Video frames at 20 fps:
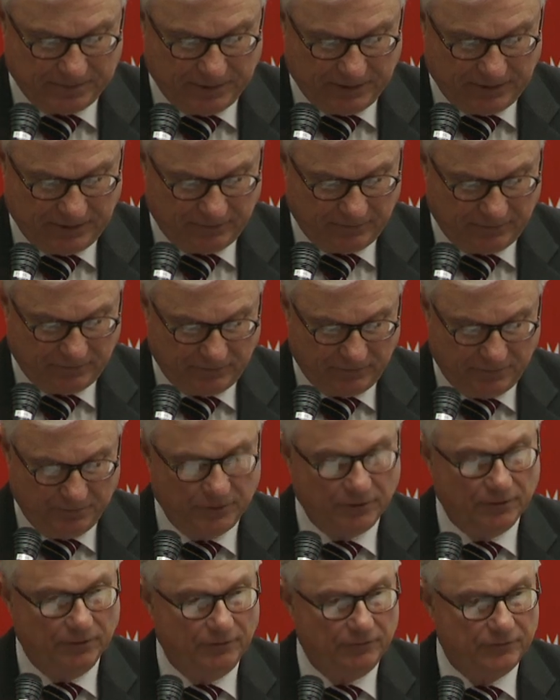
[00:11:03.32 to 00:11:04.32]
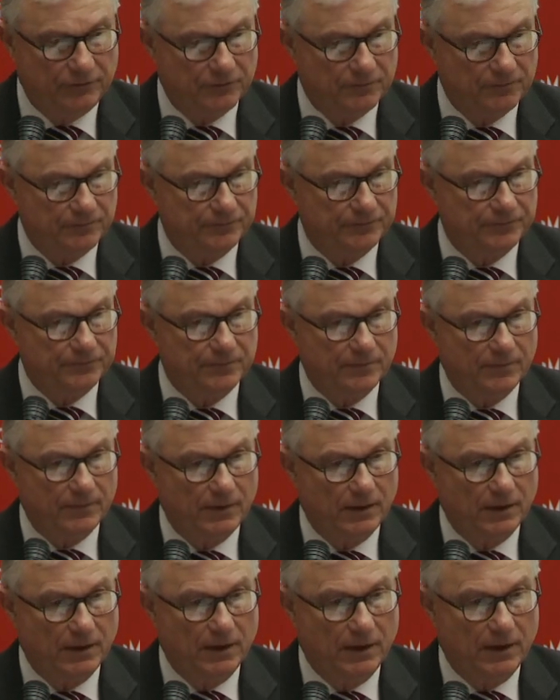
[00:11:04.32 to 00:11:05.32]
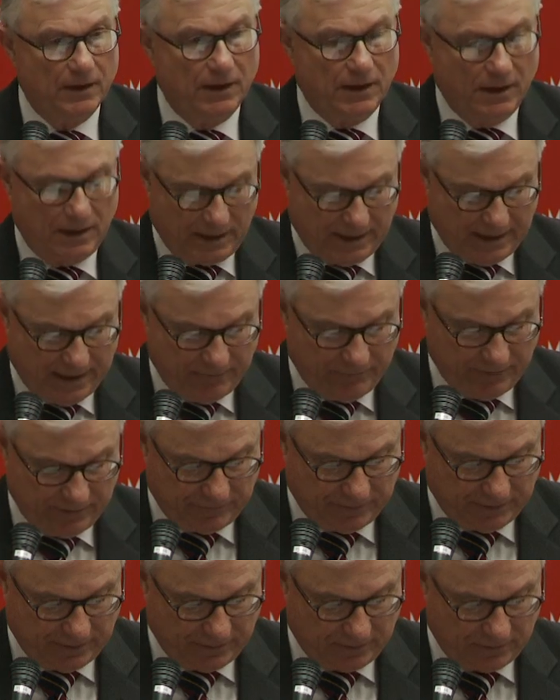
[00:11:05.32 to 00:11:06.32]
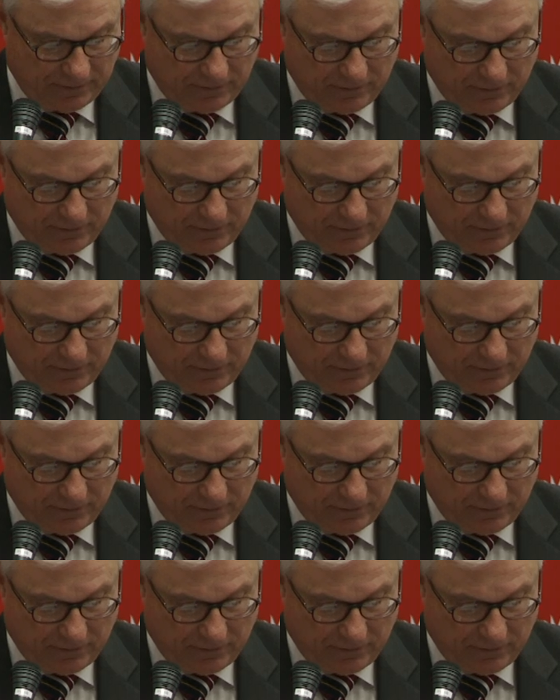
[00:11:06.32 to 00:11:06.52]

been removed. However,